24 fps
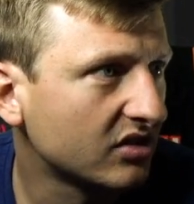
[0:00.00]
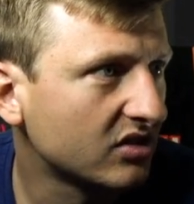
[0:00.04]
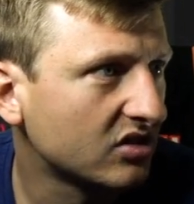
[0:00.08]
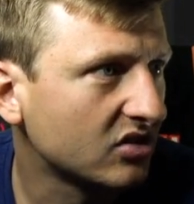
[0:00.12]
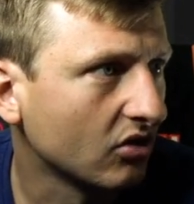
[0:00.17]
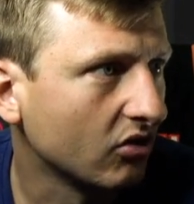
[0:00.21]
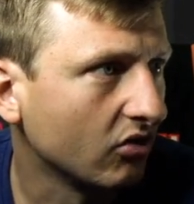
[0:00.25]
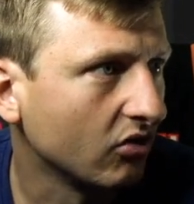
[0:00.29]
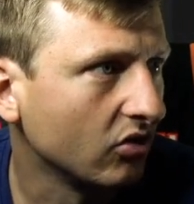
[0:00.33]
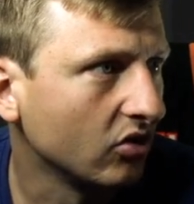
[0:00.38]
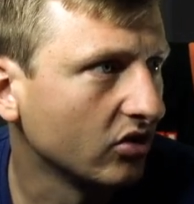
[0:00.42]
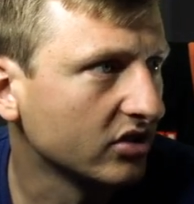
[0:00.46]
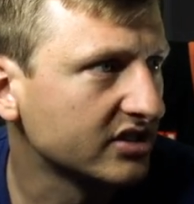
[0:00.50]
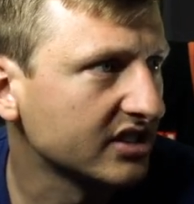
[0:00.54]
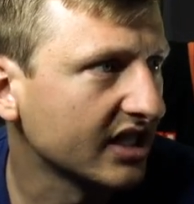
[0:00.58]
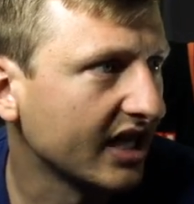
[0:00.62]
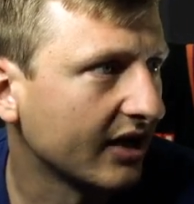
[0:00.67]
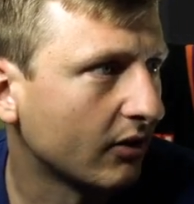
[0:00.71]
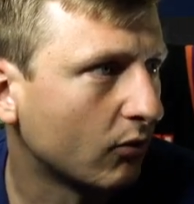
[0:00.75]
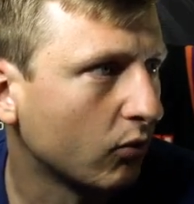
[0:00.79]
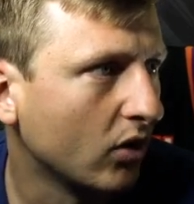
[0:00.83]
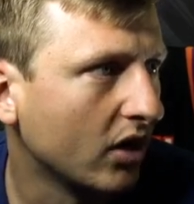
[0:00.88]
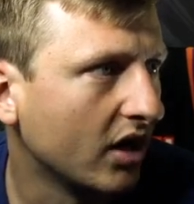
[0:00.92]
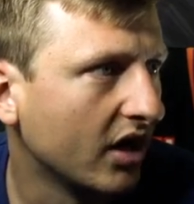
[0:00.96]
So it looks
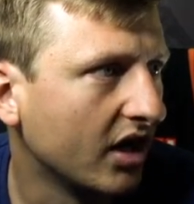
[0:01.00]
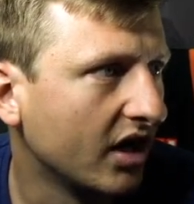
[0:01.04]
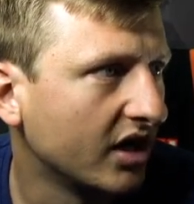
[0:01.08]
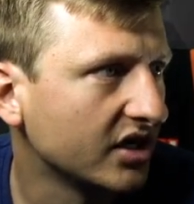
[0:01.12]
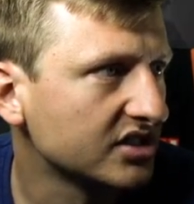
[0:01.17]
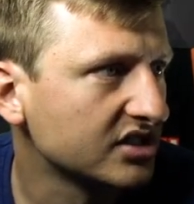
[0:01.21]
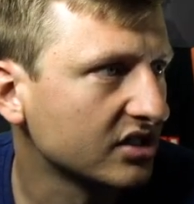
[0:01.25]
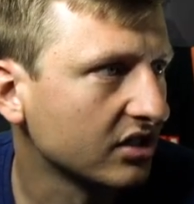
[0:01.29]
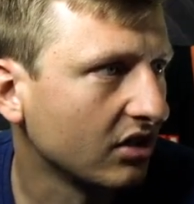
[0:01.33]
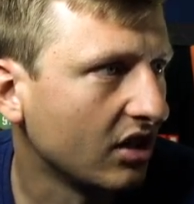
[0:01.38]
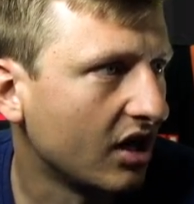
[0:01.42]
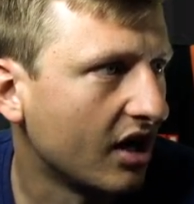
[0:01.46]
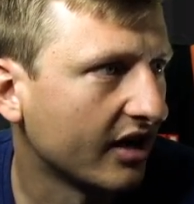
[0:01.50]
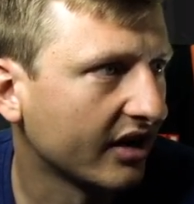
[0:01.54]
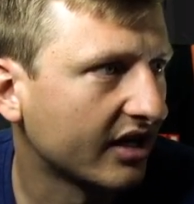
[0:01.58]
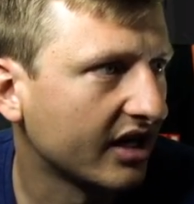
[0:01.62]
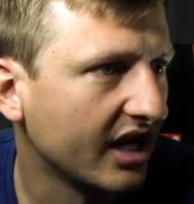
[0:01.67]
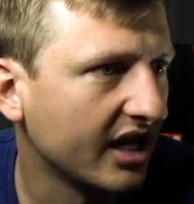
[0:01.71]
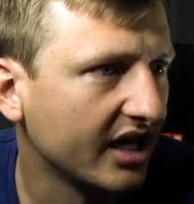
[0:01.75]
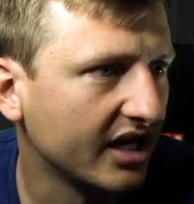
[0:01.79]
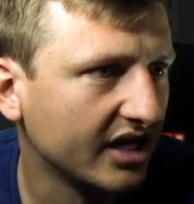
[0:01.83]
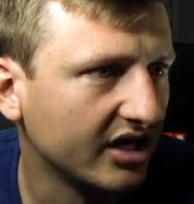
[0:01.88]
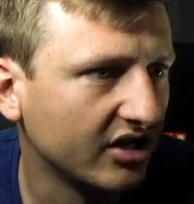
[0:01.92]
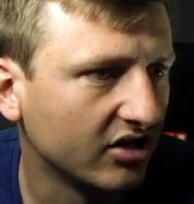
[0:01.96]
like uh,
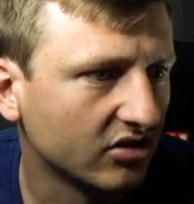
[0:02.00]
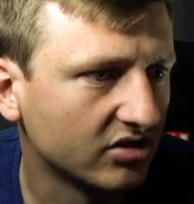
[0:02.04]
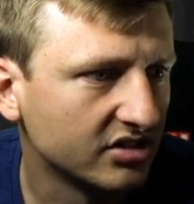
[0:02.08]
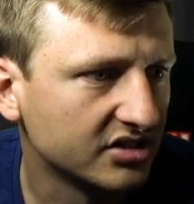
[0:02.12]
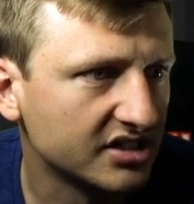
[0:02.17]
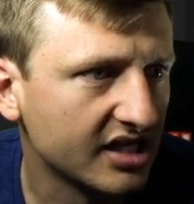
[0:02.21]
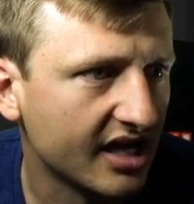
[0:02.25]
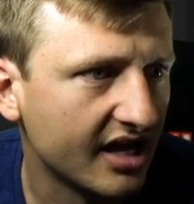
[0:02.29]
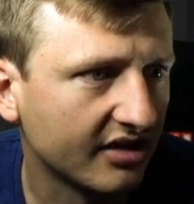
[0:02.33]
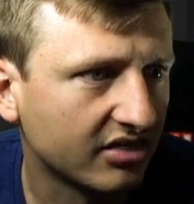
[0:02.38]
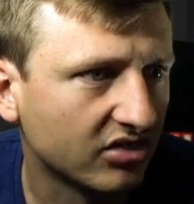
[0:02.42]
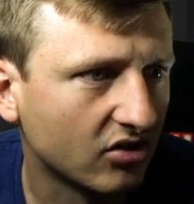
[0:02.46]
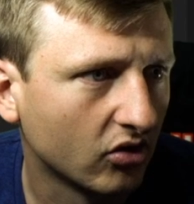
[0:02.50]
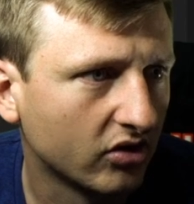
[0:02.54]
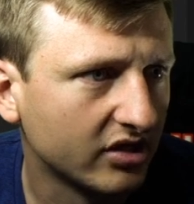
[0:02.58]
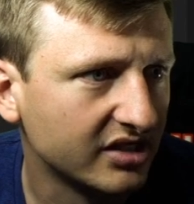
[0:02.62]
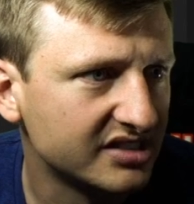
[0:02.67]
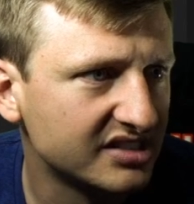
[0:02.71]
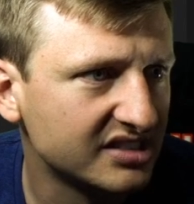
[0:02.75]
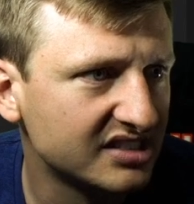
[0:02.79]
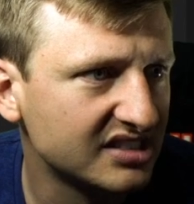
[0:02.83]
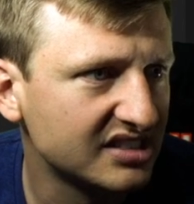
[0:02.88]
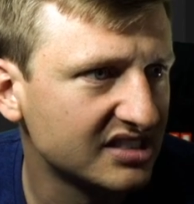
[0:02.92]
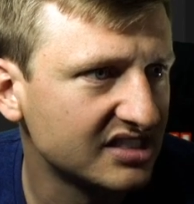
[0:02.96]
Solanke here is at
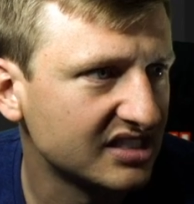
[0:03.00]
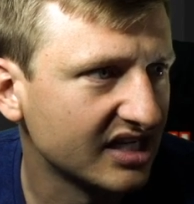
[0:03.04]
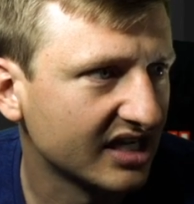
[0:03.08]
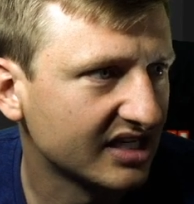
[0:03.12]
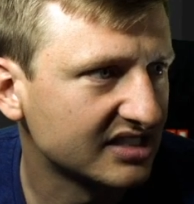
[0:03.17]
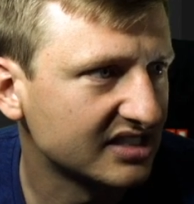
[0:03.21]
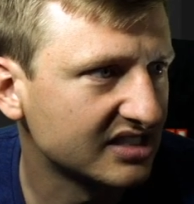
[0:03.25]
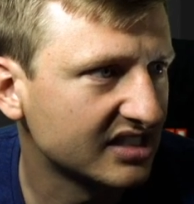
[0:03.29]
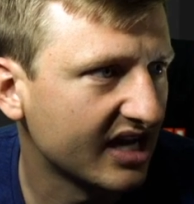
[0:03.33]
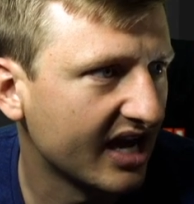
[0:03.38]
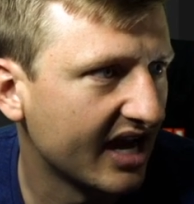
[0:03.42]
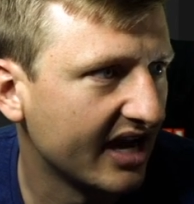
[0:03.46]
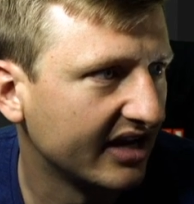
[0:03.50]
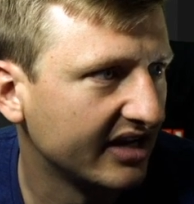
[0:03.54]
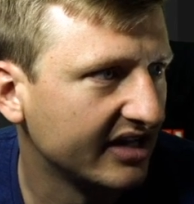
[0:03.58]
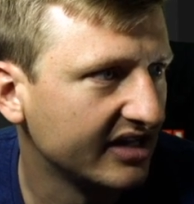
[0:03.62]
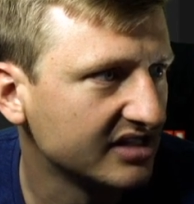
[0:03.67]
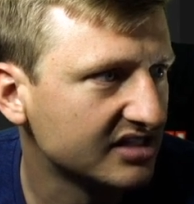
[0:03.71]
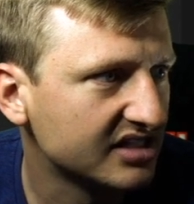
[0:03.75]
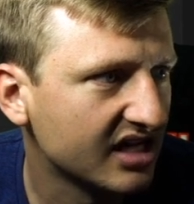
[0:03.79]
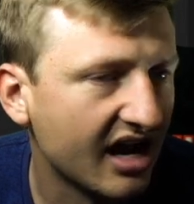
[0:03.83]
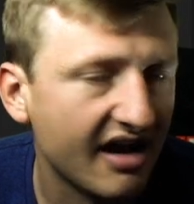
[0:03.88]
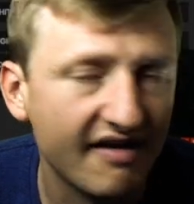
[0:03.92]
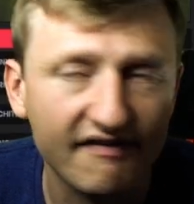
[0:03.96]
thirty-six K, and
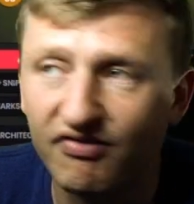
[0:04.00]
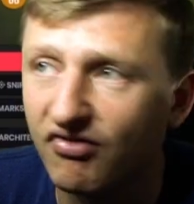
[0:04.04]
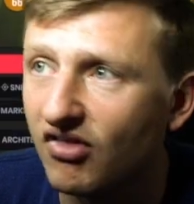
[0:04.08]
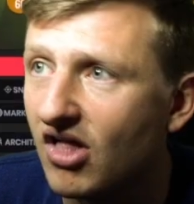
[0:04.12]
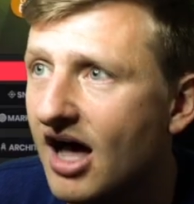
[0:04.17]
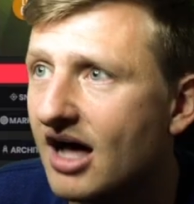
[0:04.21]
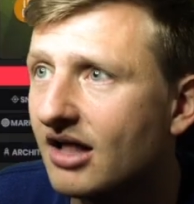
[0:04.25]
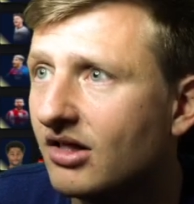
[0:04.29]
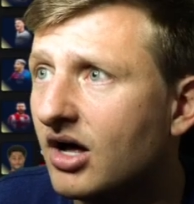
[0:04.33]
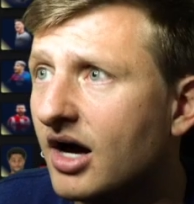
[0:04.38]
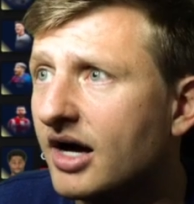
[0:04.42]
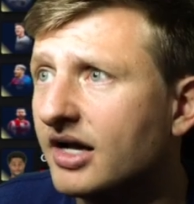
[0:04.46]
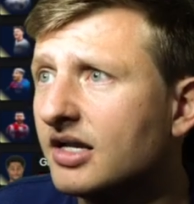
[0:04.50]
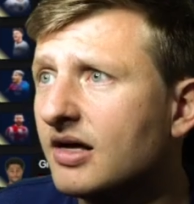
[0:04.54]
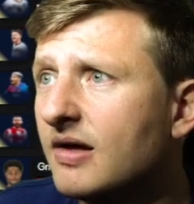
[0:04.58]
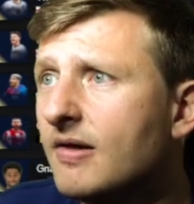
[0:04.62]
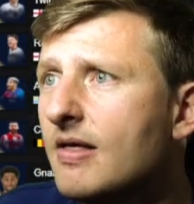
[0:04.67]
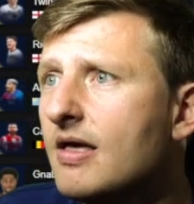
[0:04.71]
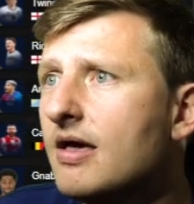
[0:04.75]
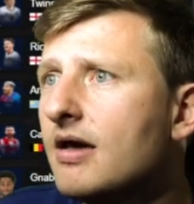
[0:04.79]
he's kind of flatlined.